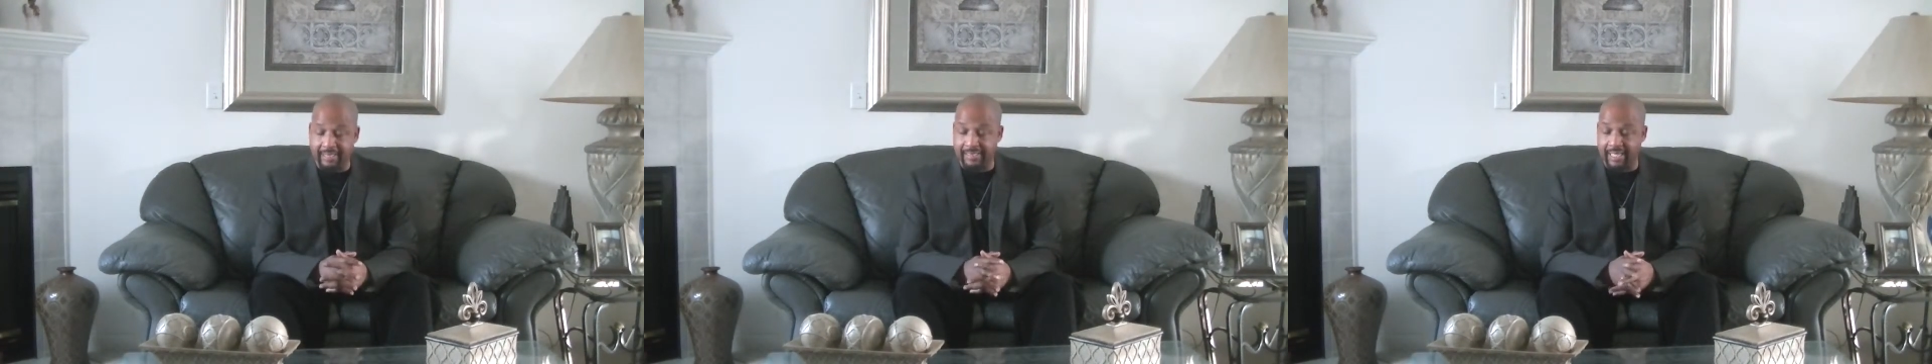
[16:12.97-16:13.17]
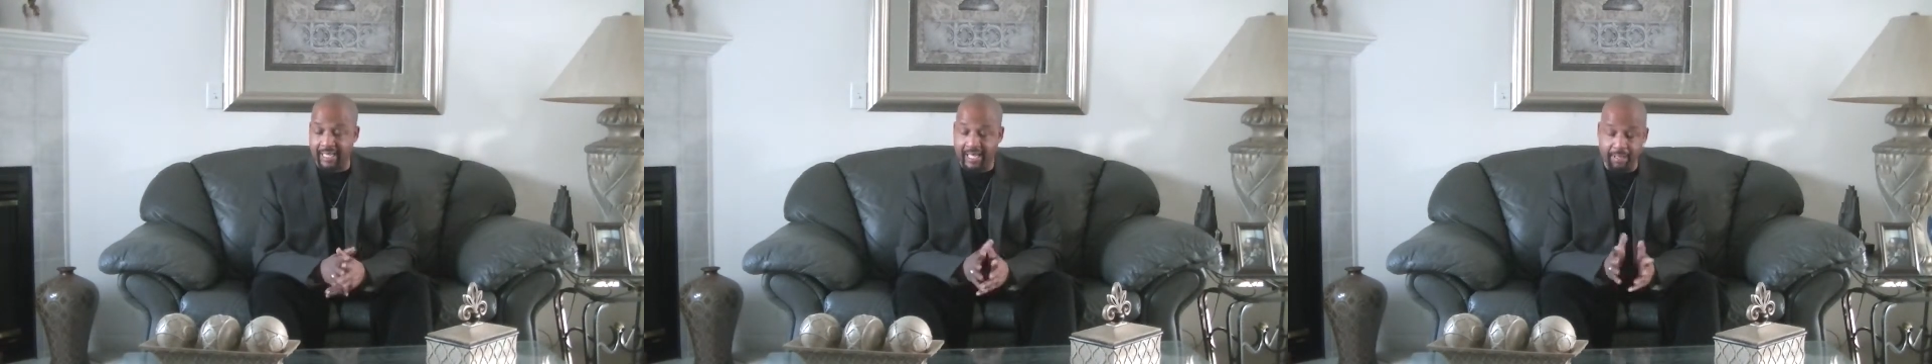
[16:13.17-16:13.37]

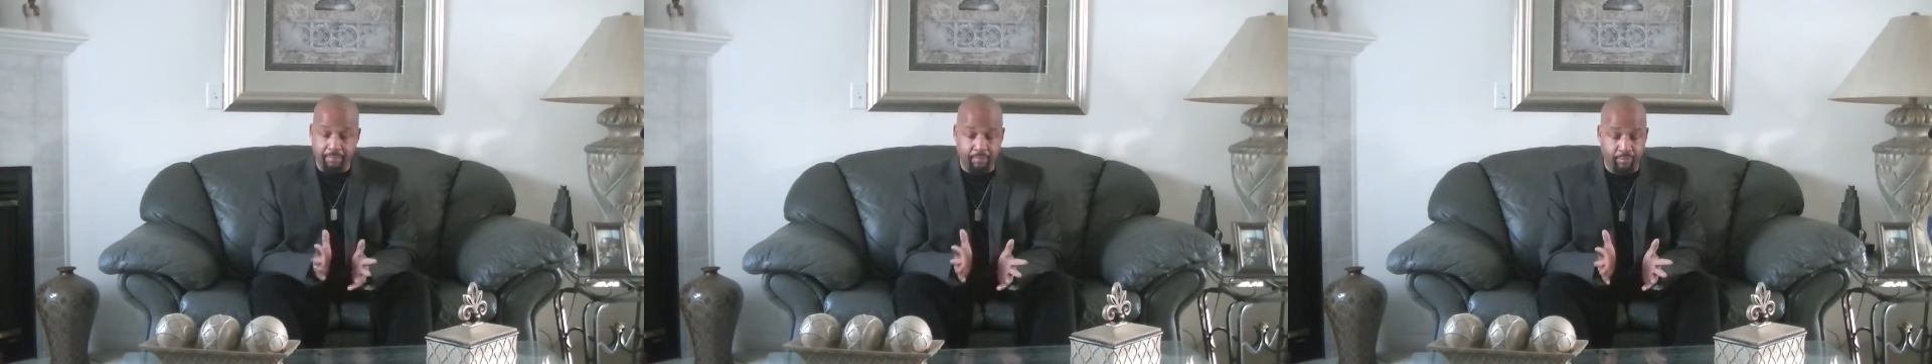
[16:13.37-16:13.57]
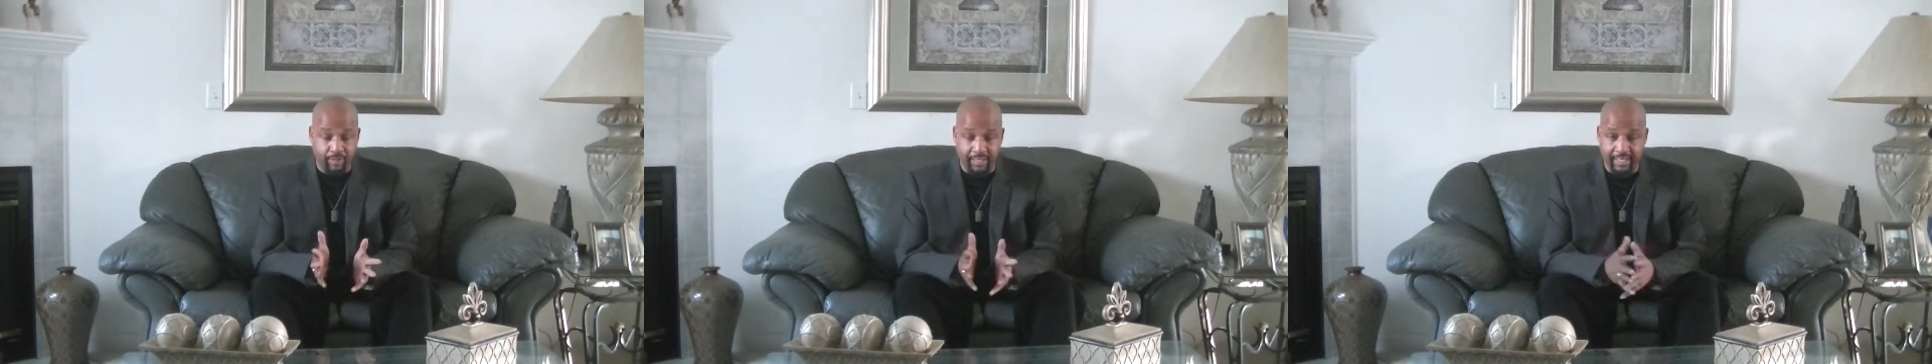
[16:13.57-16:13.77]
because I
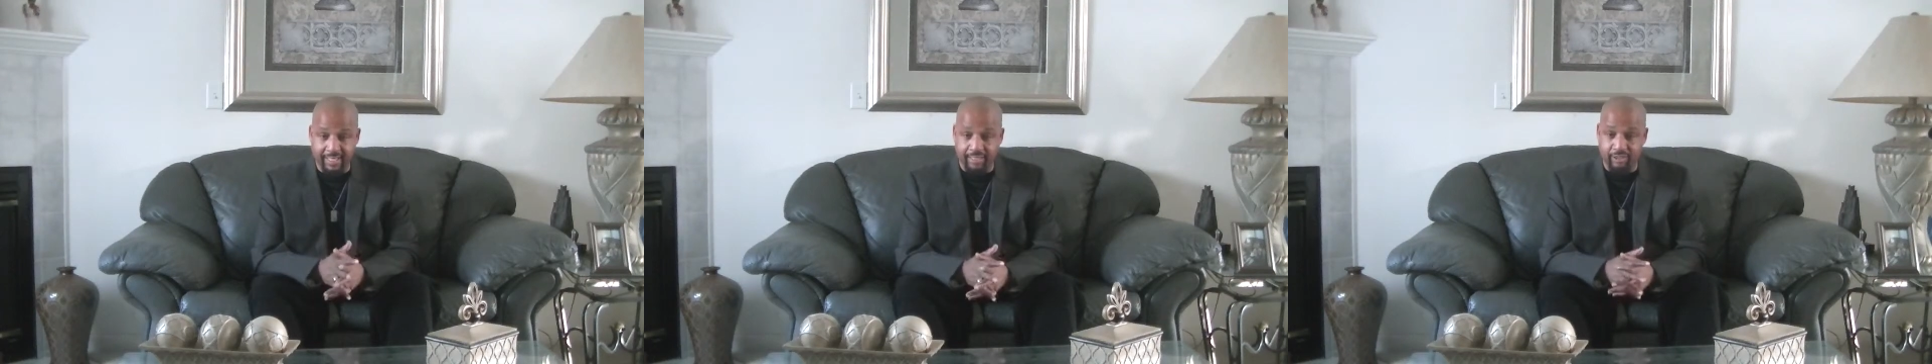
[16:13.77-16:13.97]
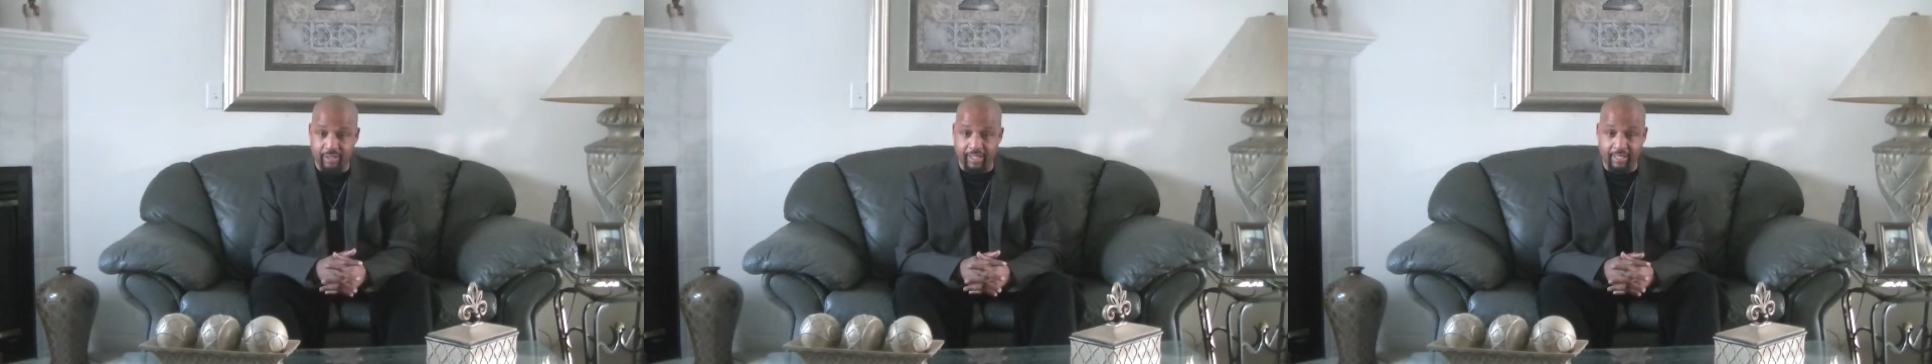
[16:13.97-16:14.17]
have pretty
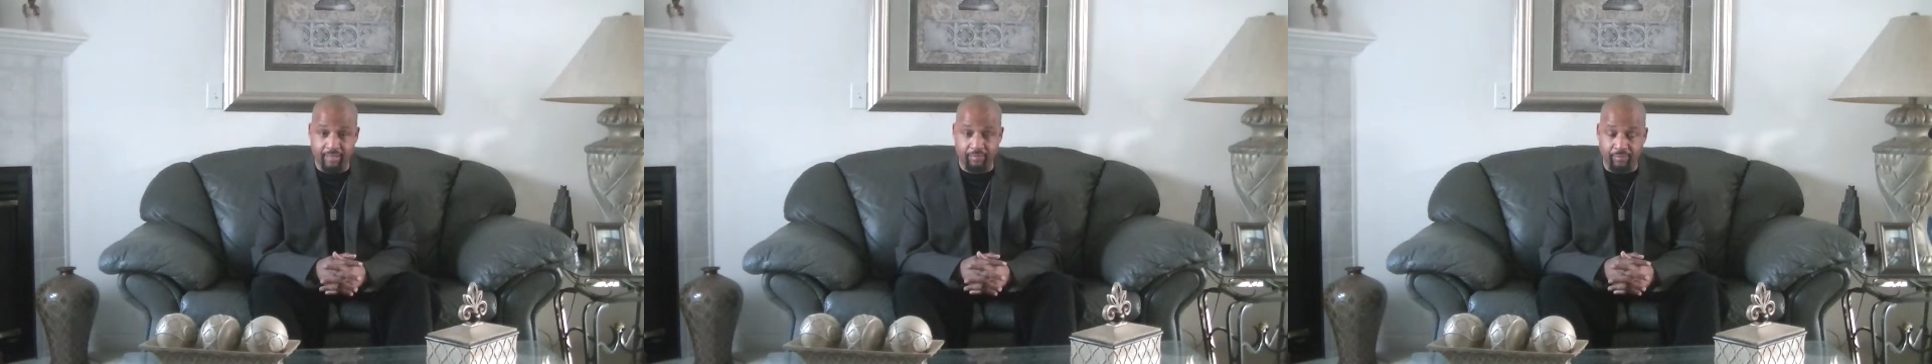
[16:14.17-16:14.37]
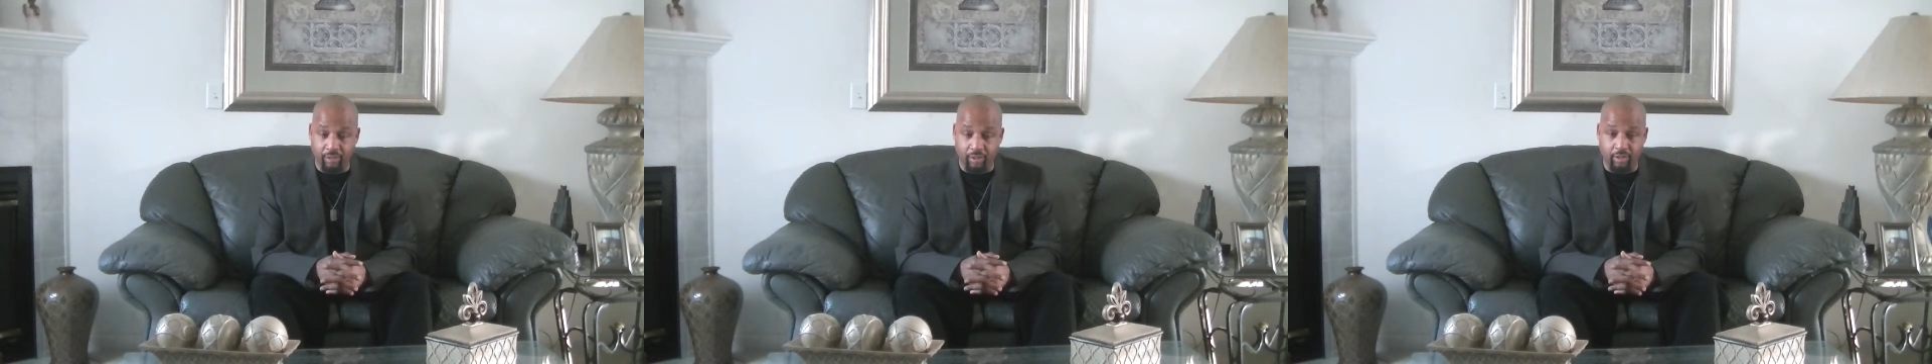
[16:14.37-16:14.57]

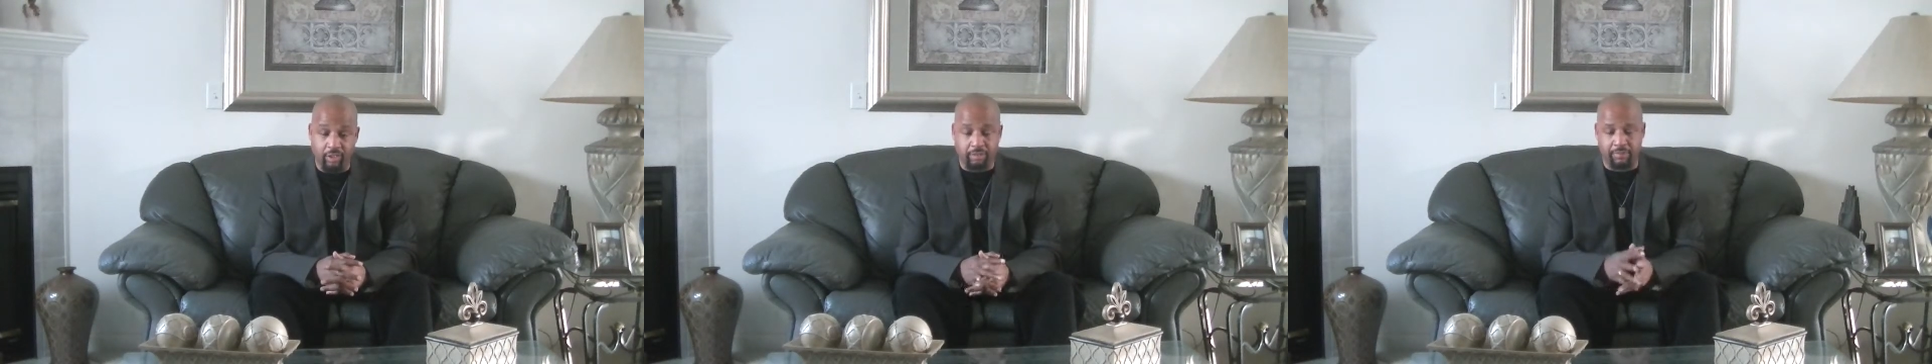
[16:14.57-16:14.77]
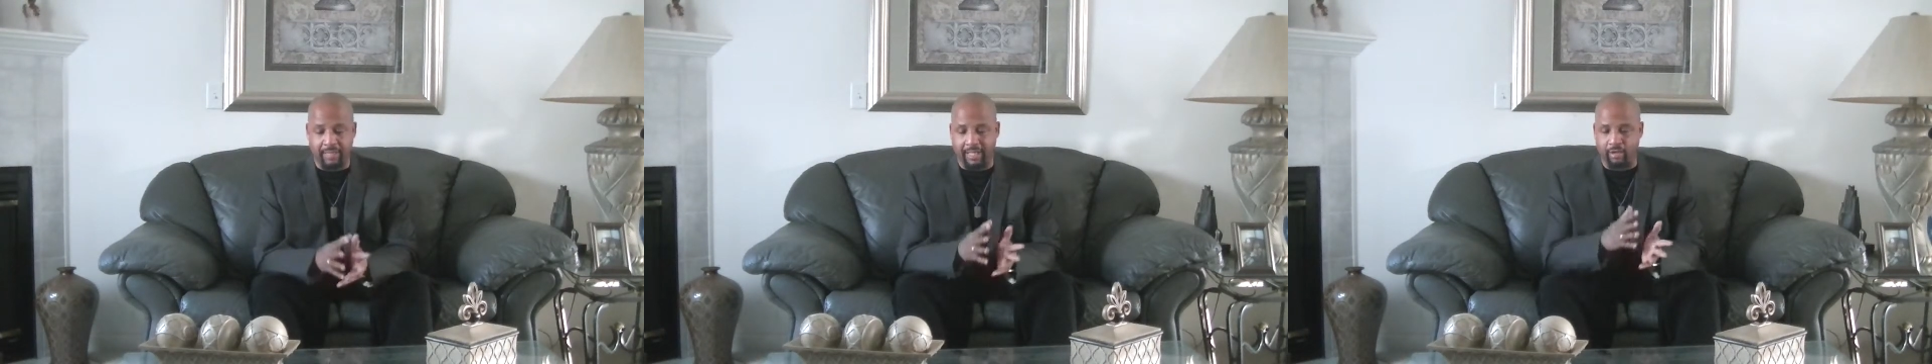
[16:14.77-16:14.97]
attractive
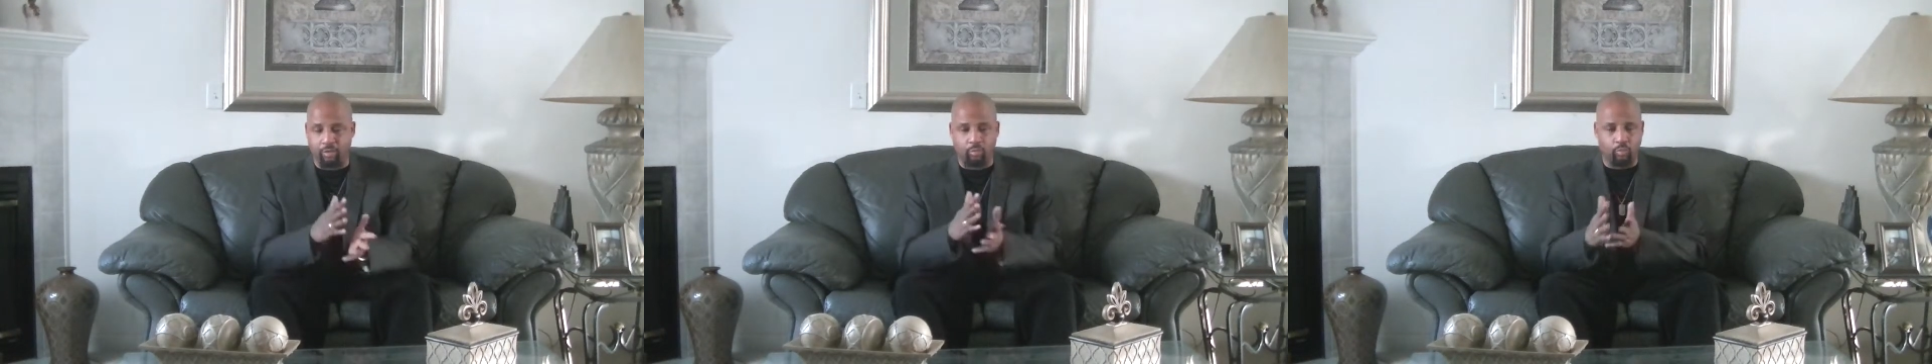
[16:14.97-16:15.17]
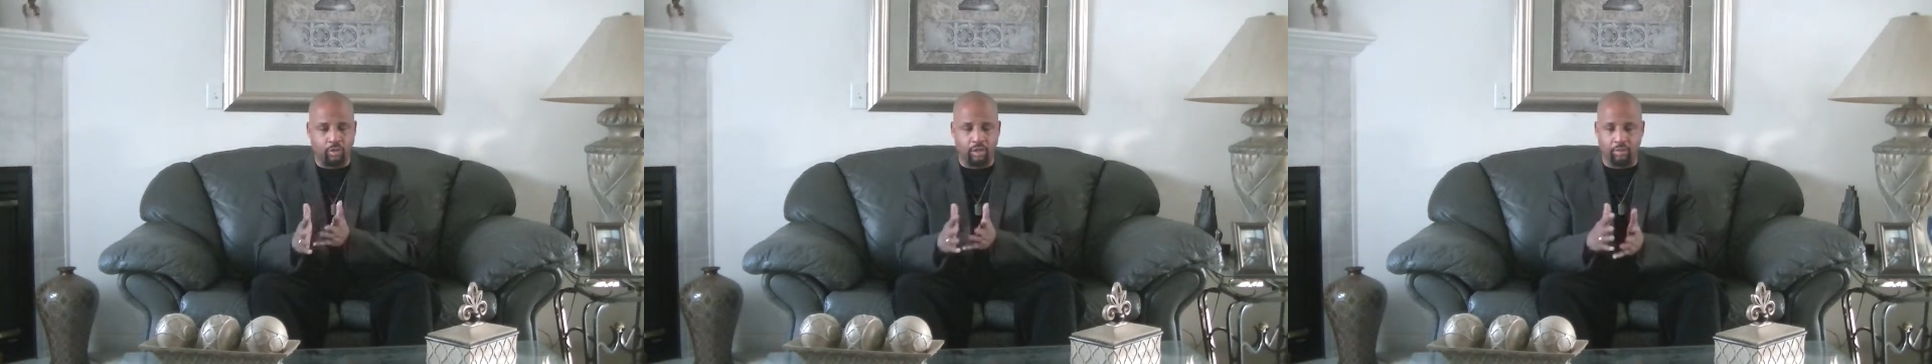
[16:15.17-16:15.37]
daughters, but I
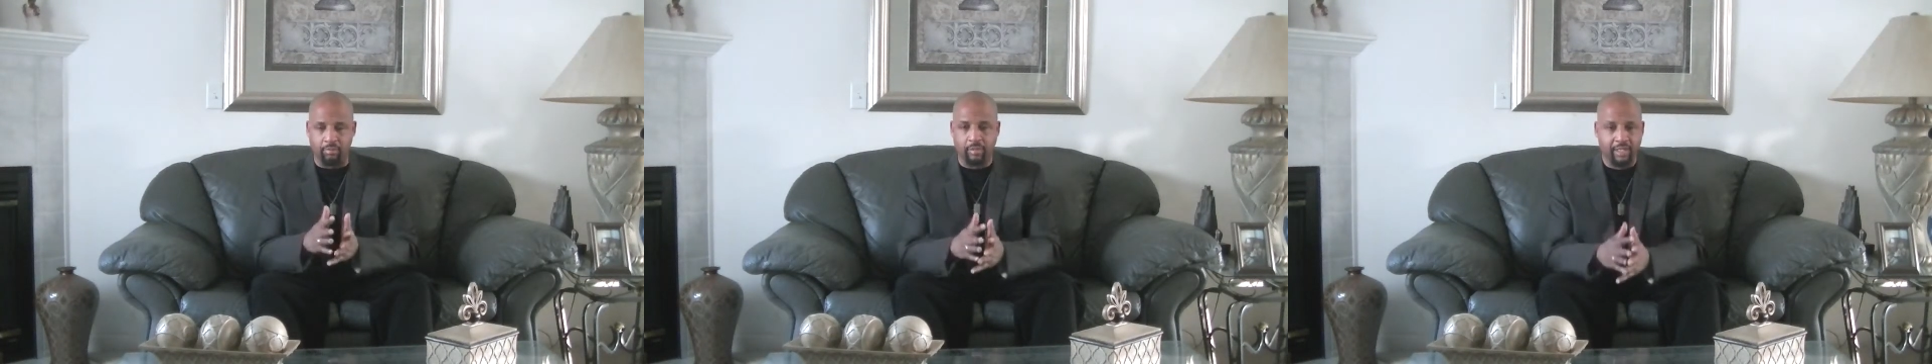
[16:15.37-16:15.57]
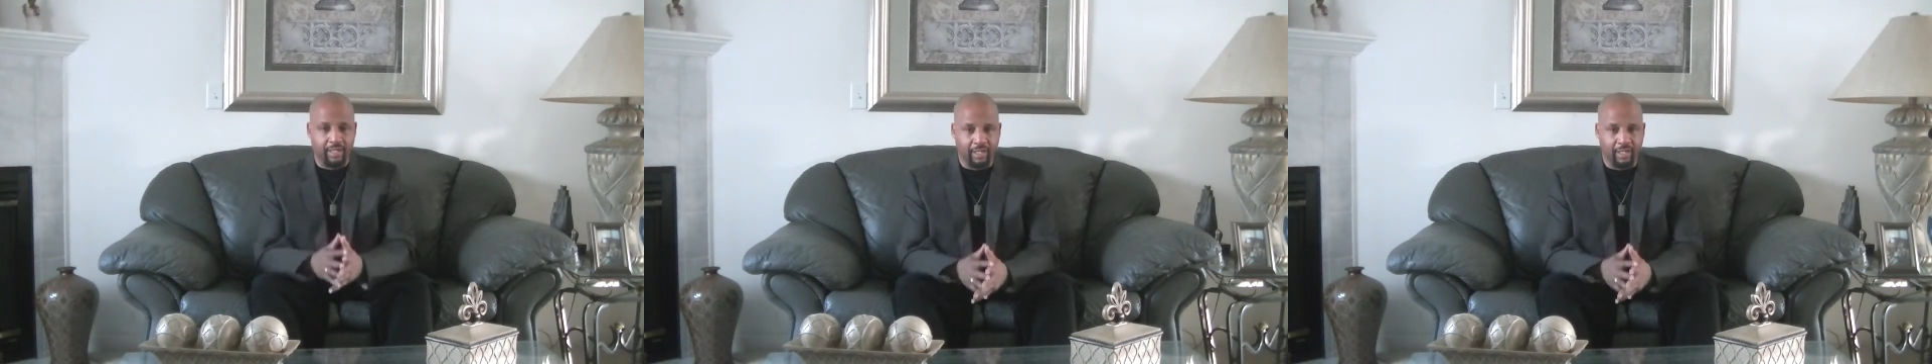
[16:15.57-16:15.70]
don't want them